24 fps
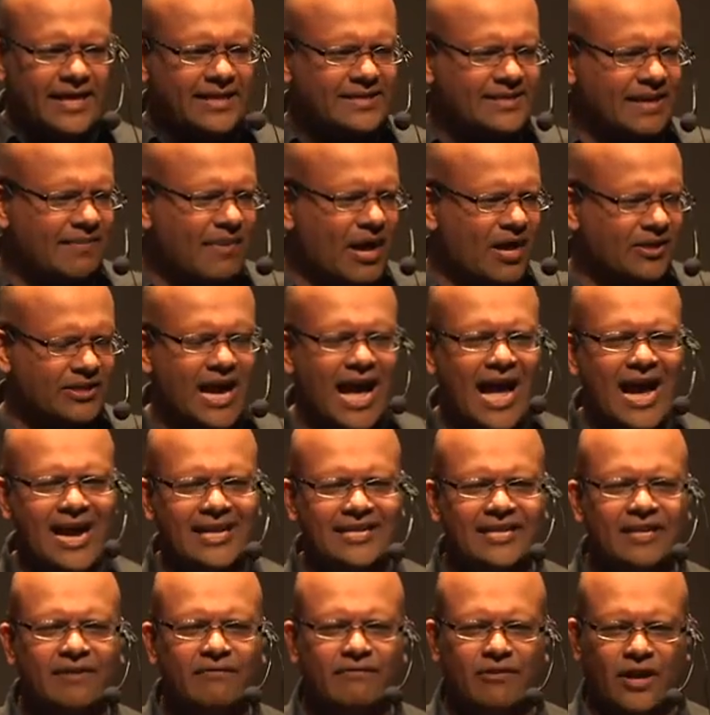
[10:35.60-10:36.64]
is about
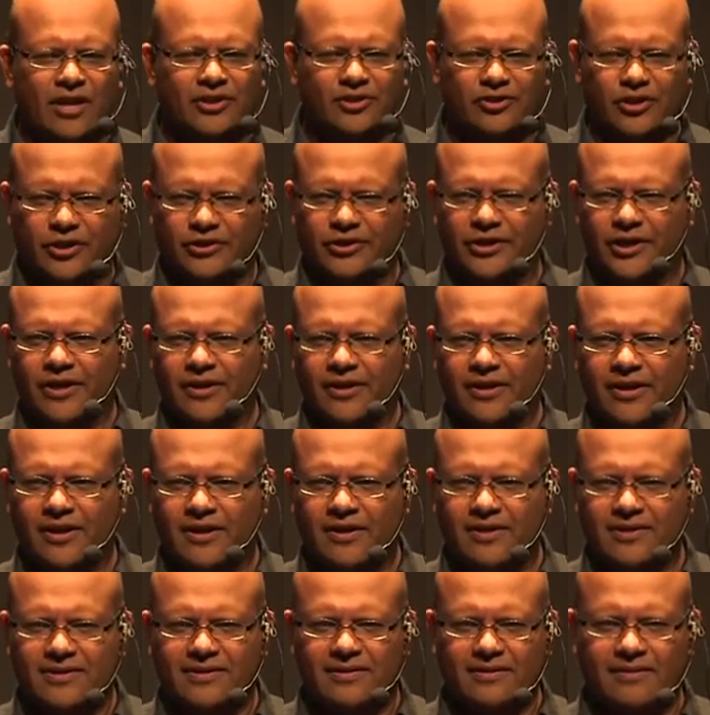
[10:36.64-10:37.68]
IT infrastructure,
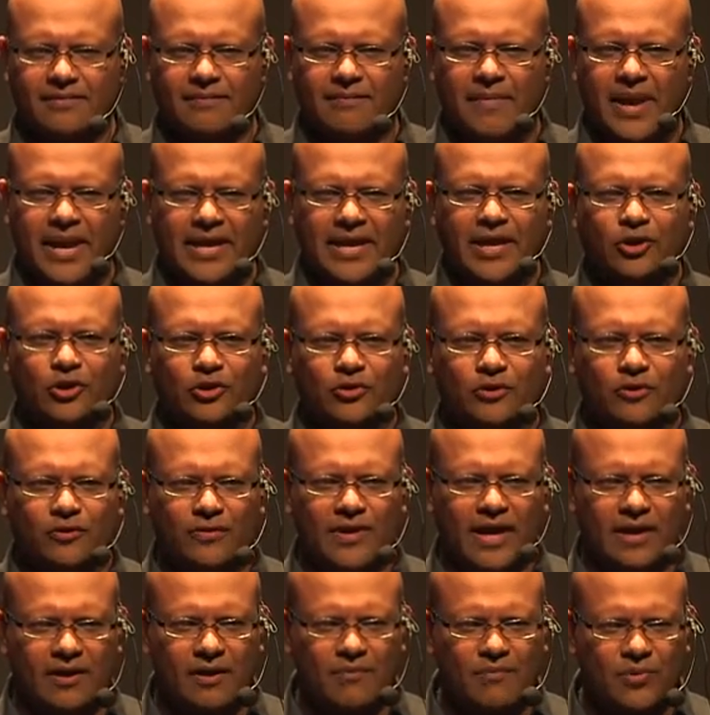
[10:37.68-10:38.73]
making
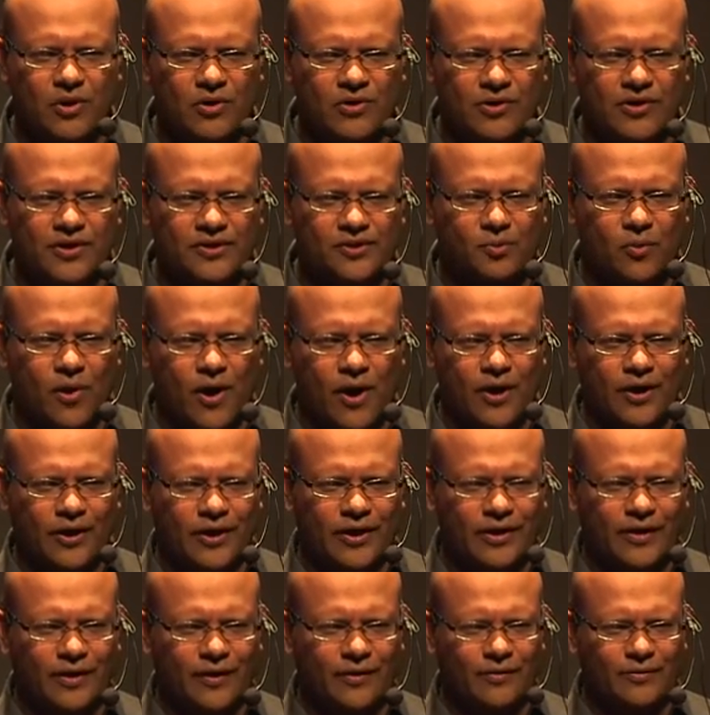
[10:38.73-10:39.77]
sure that computers work
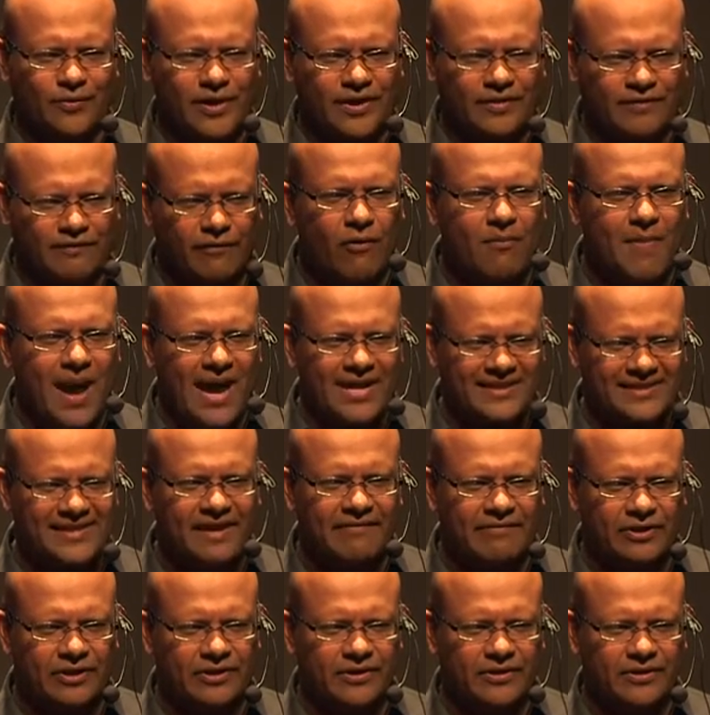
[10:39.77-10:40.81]

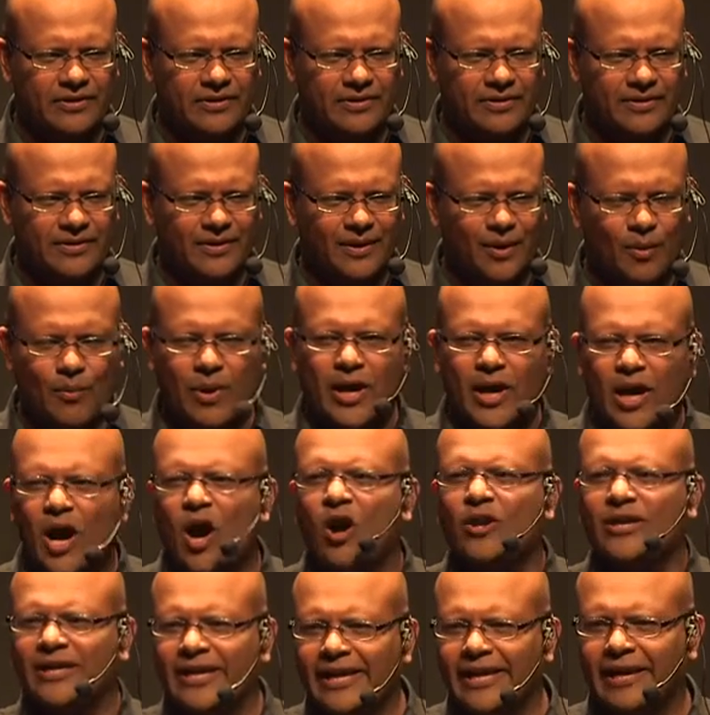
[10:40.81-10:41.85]
24/7. We
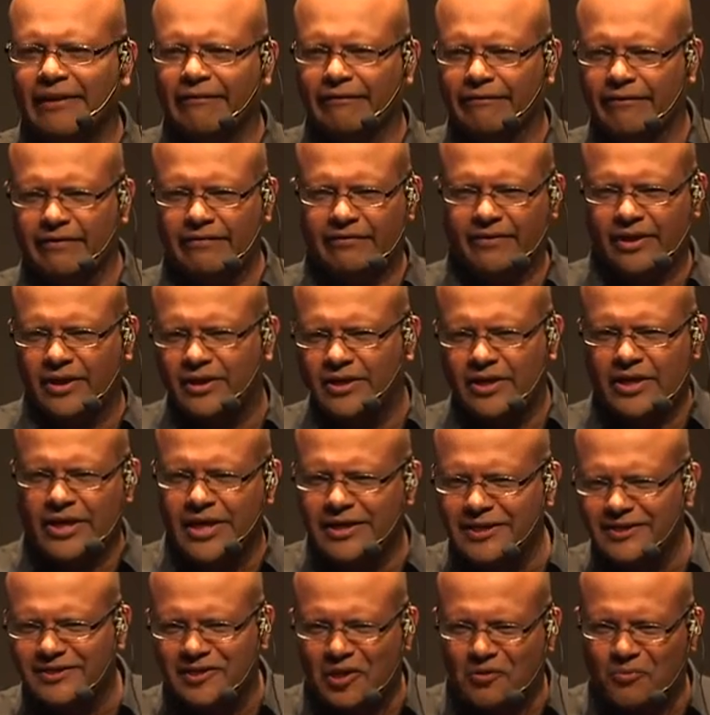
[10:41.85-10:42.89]
can't leave if the
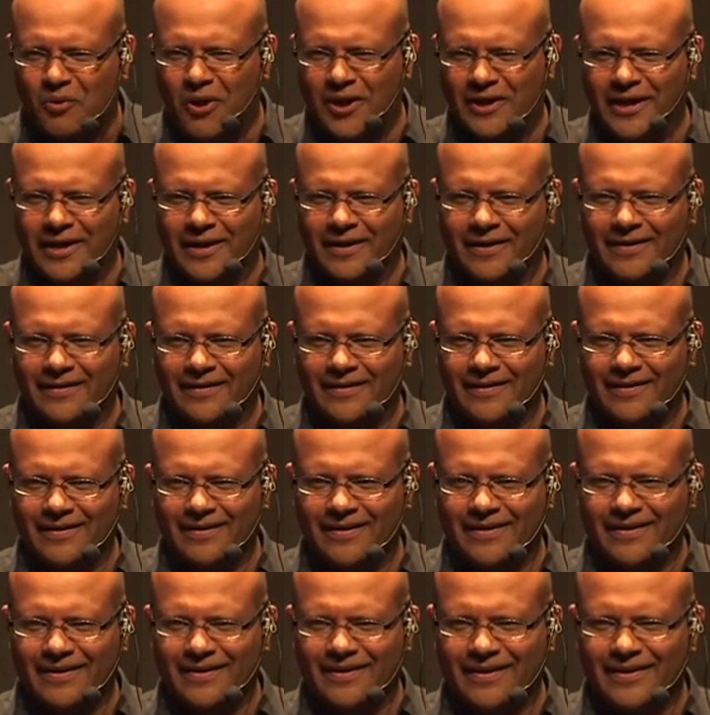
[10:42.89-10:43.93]
internet is not working.
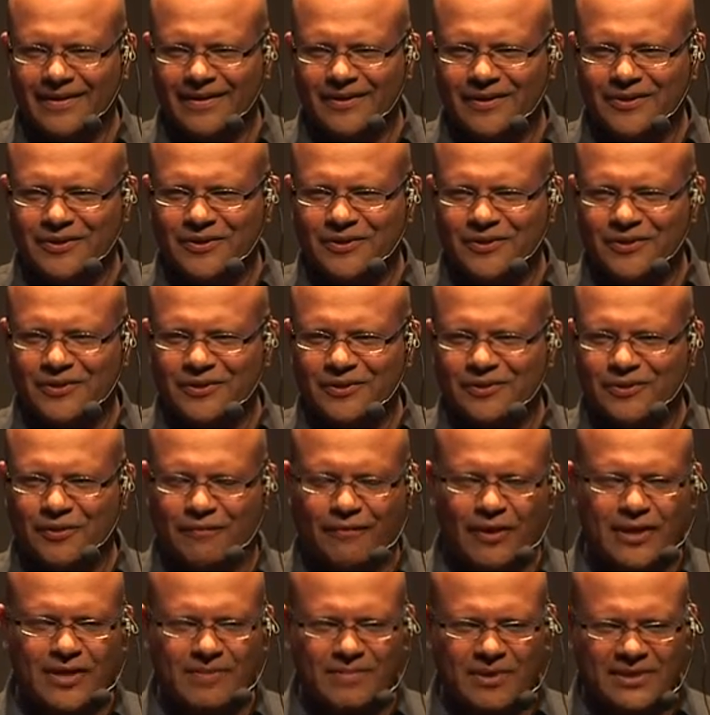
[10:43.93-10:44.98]
So
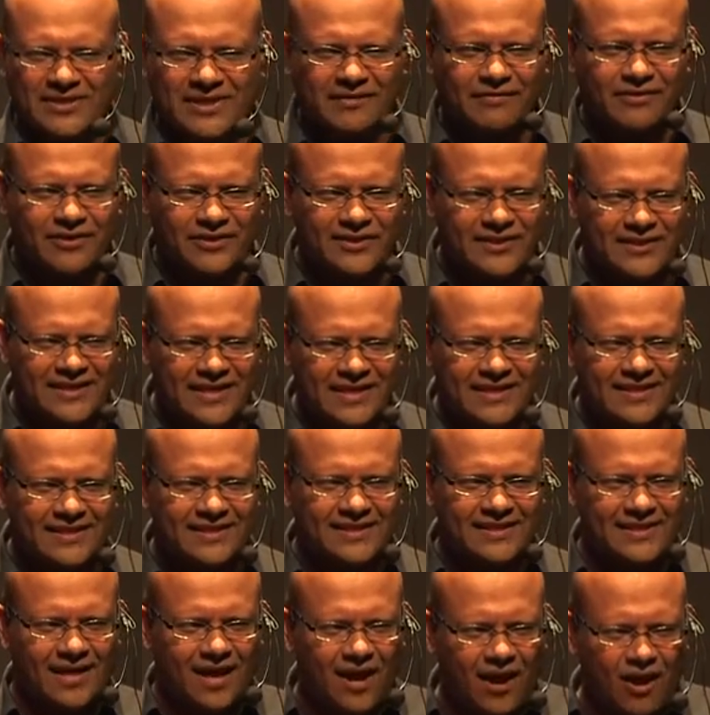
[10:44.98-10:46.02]
30% of the
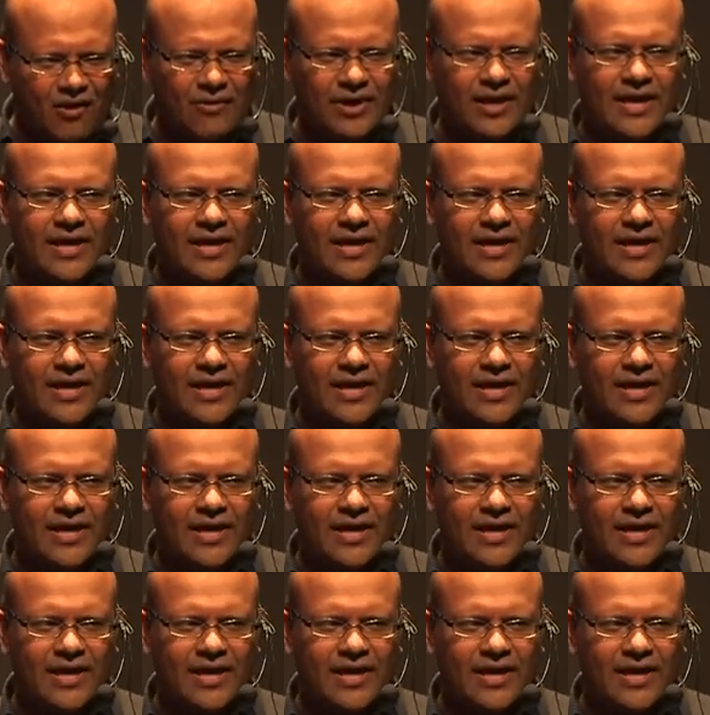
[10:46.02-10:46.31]
skills are